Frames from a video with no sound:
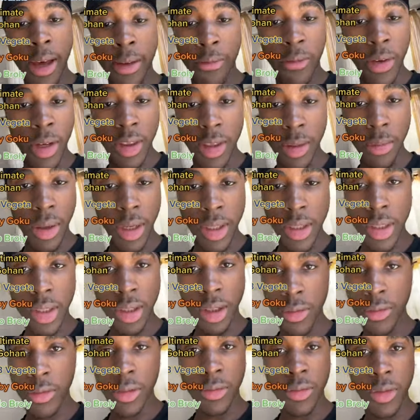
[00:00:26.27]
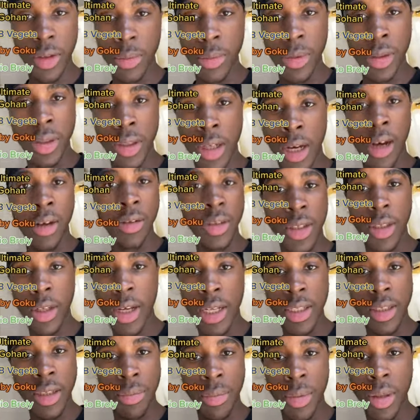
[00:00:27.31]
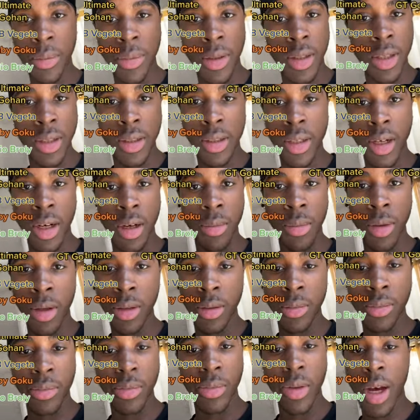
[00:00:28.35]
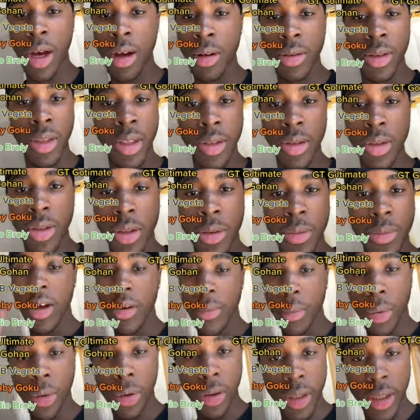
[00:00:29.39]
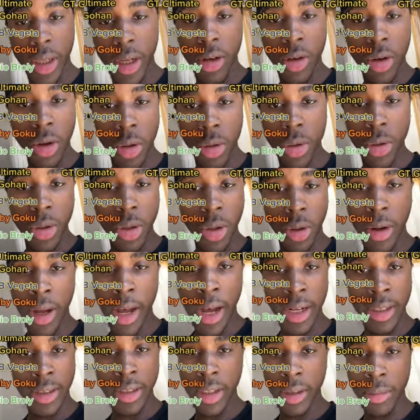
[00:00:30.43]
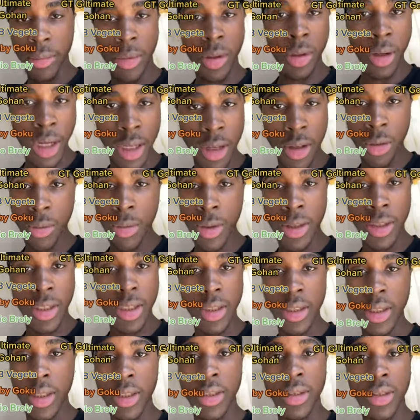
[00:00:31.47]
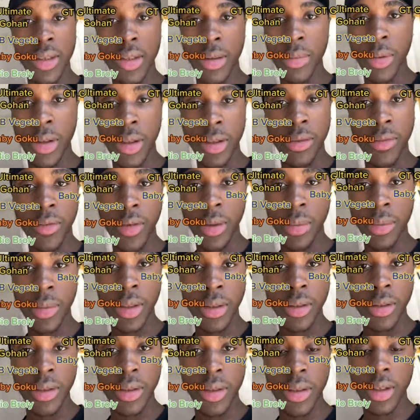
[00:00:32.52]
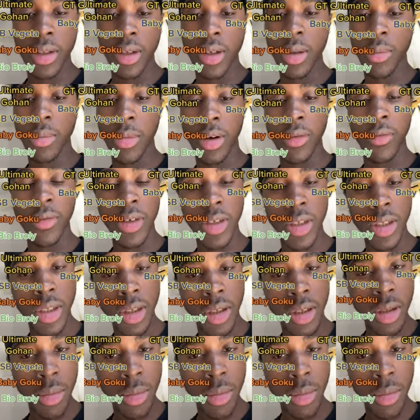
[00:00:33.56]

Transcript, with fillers: I faith in myself, you feel me? I don't think you guys can beat me this time, bro. I don't think so. If Broly and Goku don't act up, bro, I could win this easily, bro. You feel me? Come on, Vegeta.